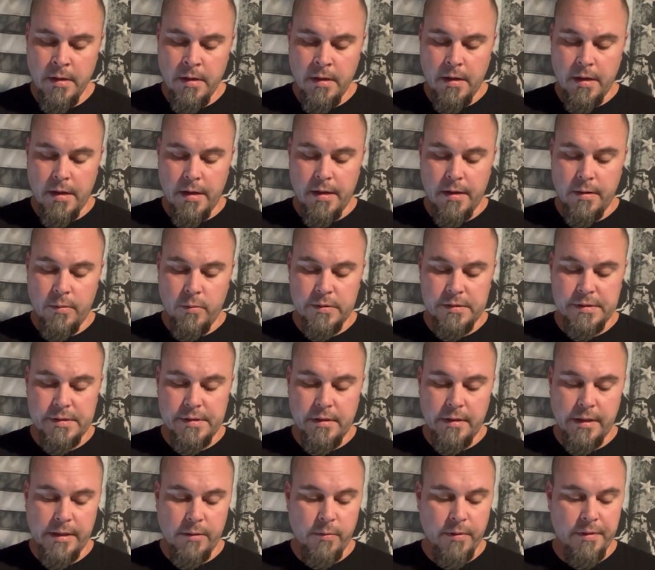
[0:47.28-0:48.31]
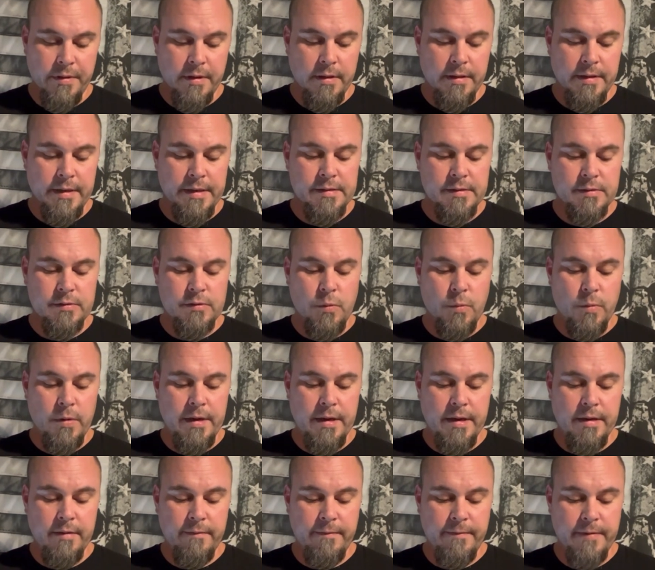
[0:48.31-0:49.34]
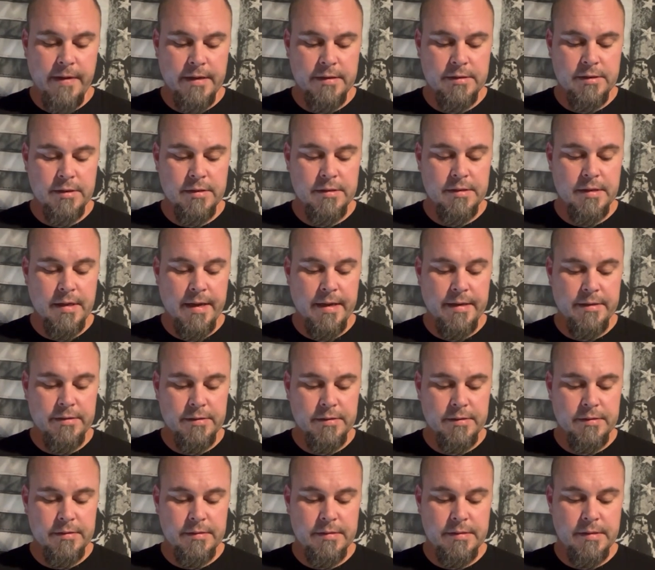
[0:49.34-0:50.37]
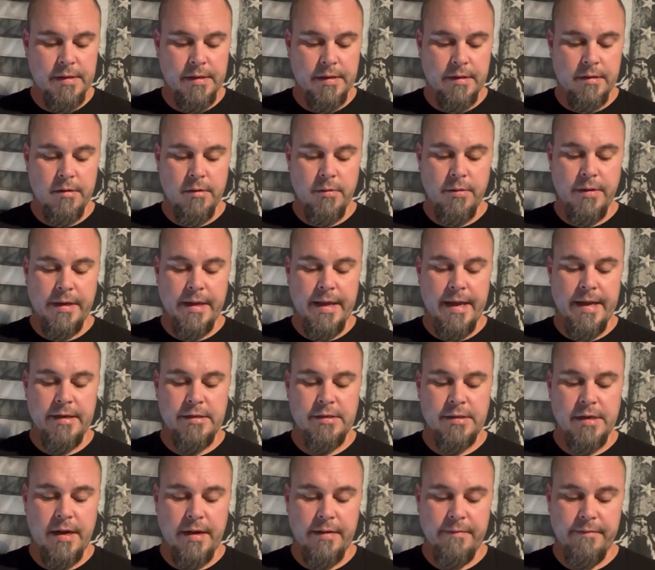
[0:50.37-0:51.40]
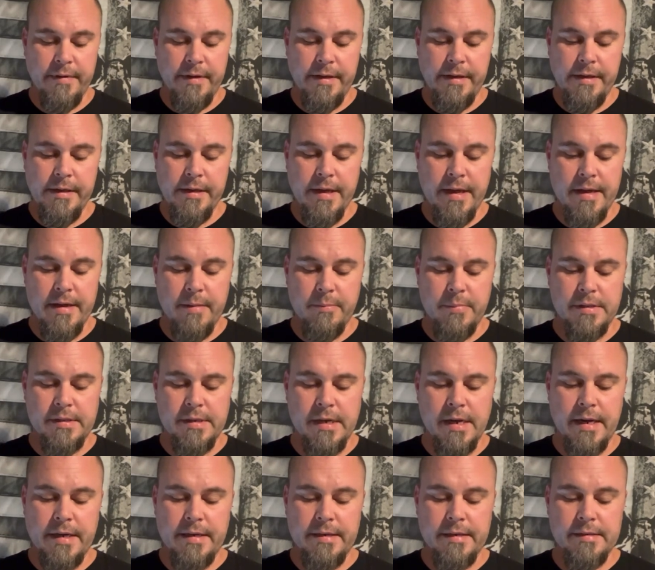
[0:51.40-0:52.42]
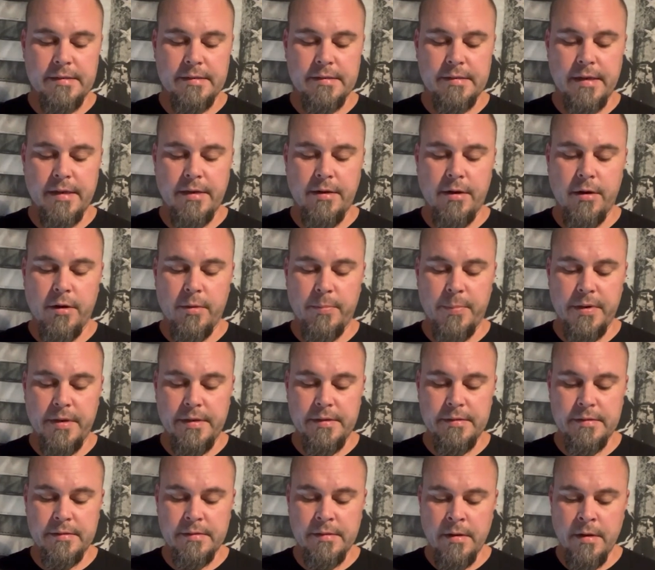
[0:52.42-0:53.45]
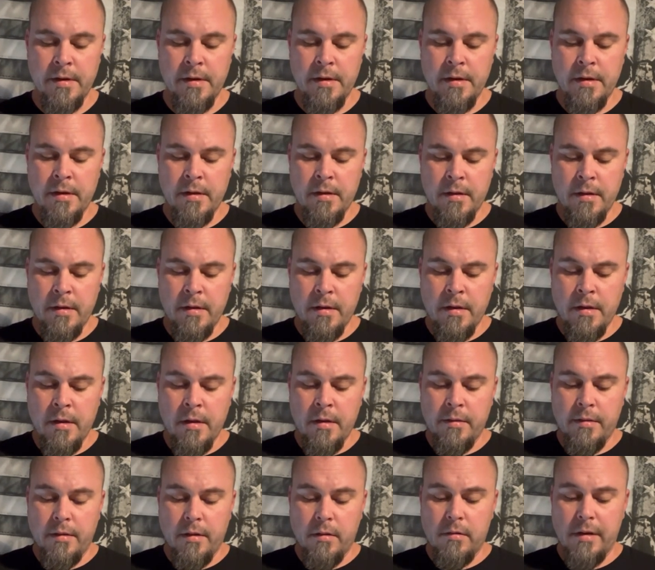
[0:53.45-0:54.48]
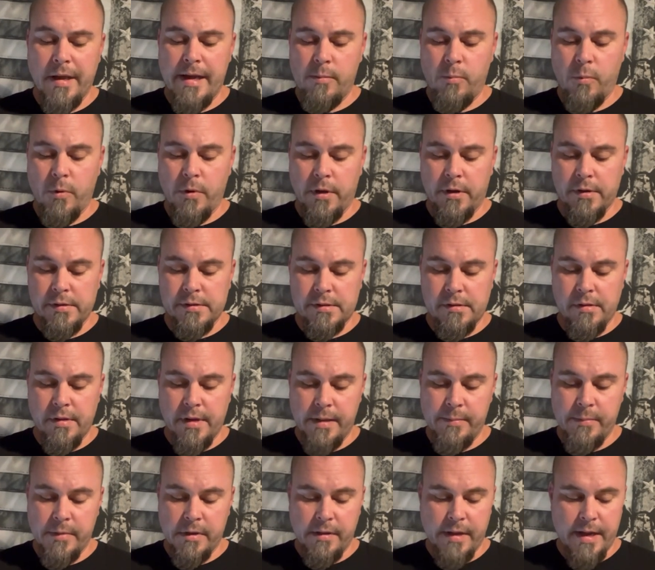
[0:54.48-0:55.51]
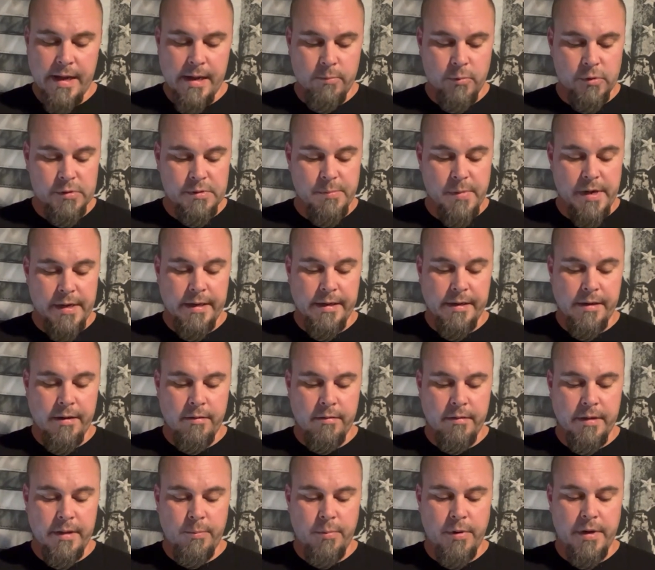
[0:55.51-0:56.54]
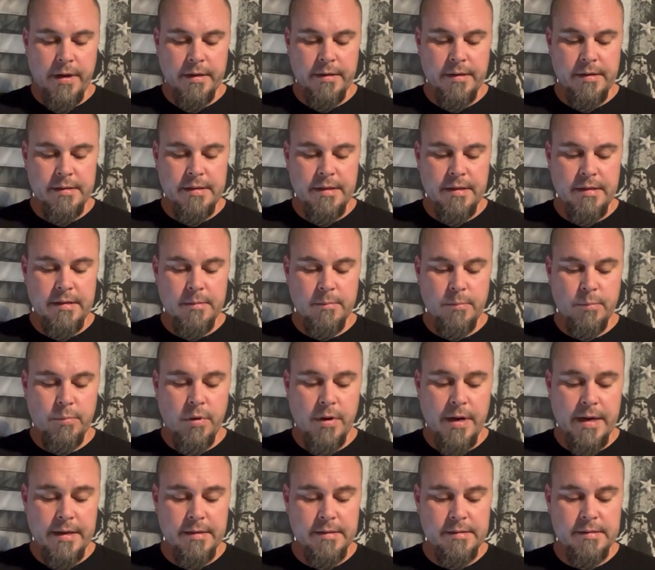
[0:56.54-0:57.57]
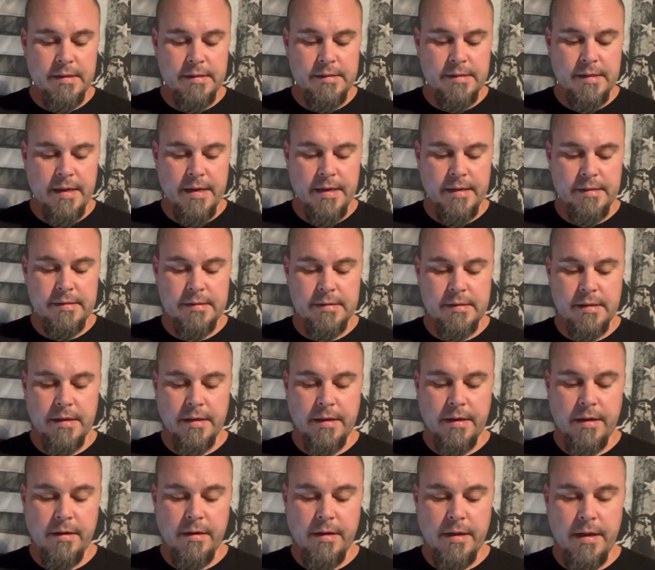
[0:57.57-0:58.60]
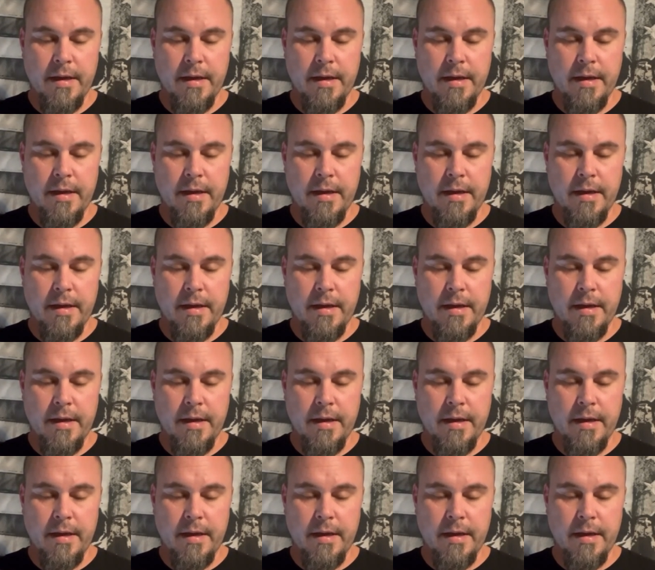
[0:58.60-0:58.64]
Was dealing with at least 20 infectious agents, including HIV, hepatitis, and herpes. Though lab workers claim the lab was making only pregnancy tests and